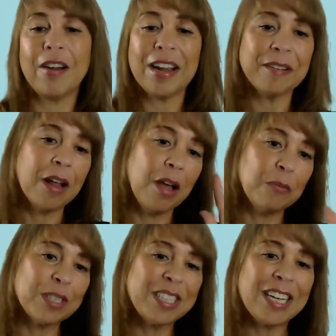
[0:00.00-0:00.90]
All right.
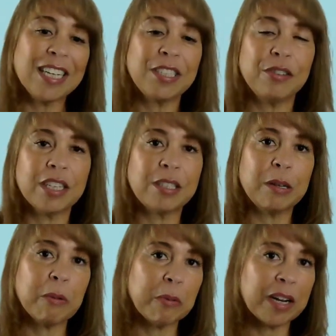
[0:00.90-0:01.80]
We'll see you guys here next
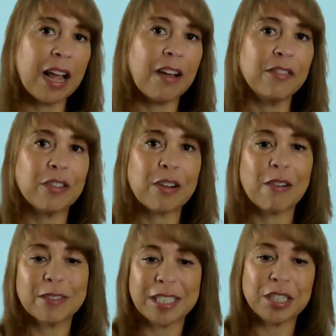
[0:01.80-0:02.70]
week where we're going to have another
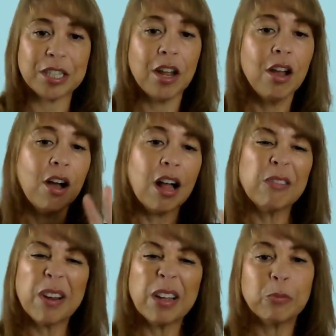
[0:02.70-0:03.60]
conversation
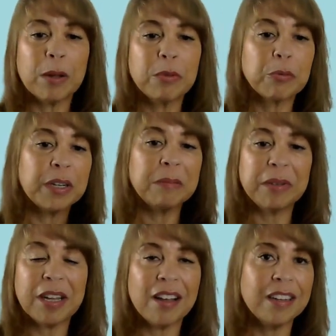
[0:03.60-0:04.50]
all around Web3 and
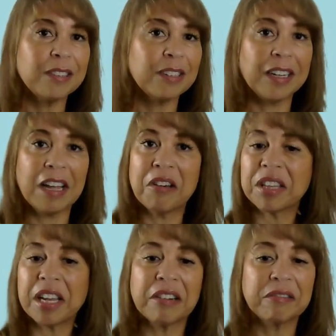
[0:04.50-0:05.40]
beyond
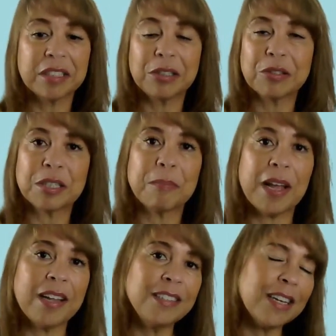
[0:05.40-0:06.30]
healthcare, leadership,
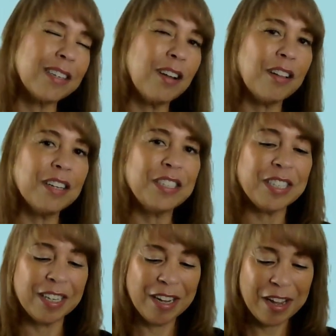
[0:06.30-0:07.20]
and
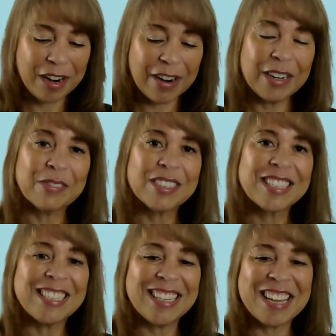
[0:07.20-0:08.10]
technology. All right. We'll
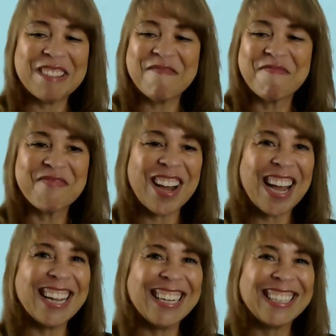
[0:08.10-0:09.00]
see you then.
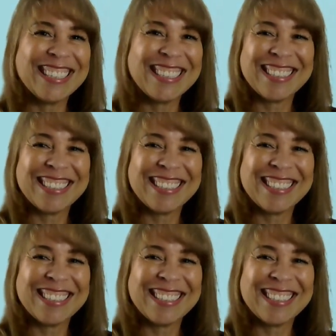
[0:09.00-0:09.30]
Bye.